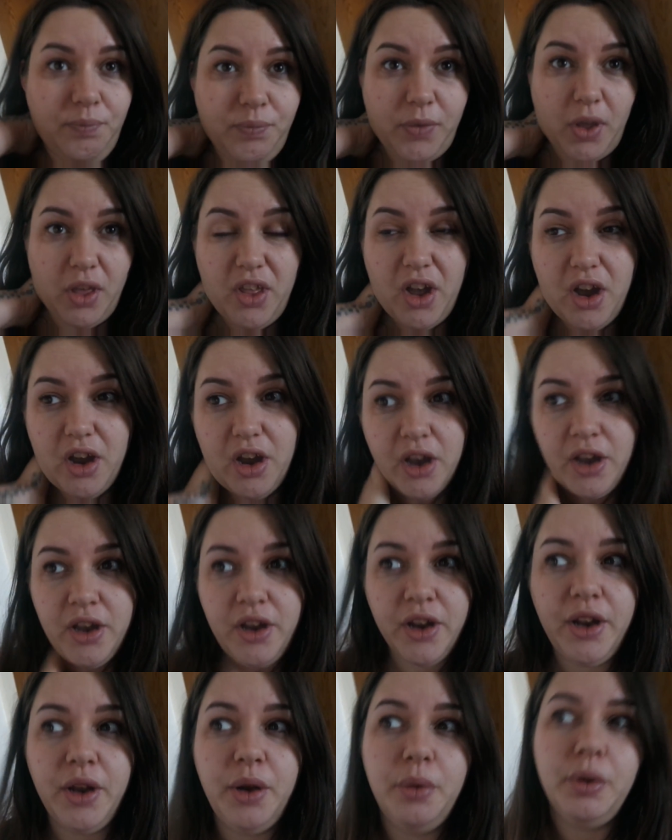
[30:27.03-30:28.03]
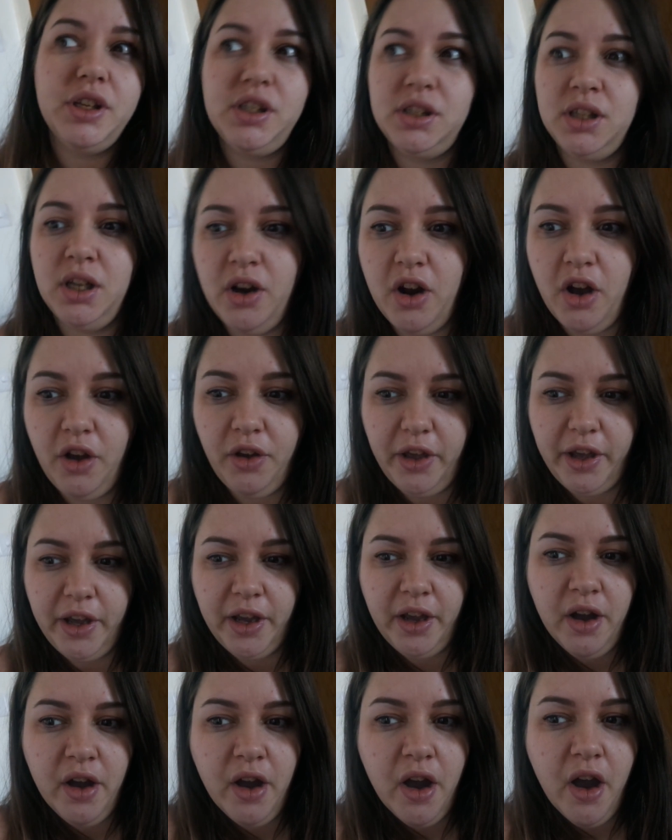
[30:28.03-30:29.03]
Although it was
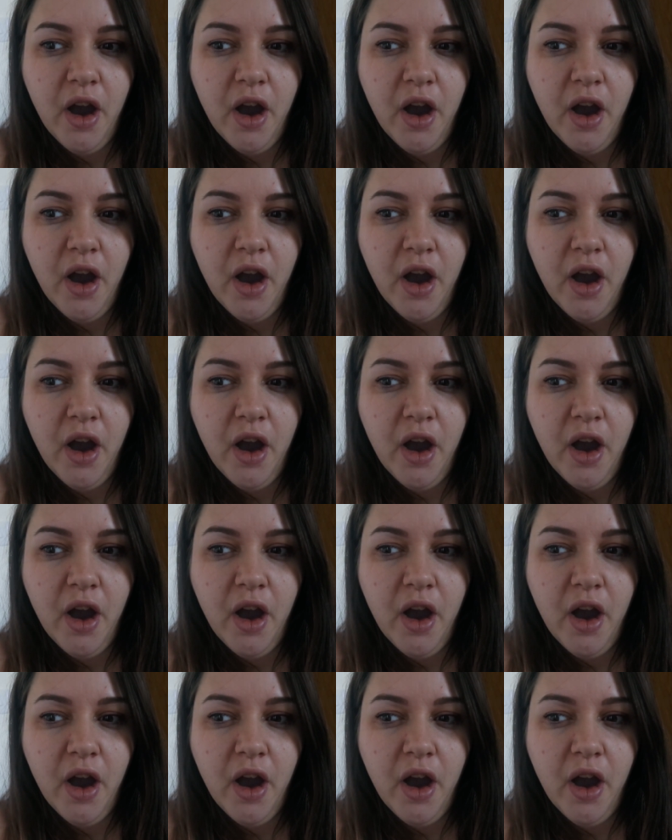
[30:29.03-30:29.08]
nothing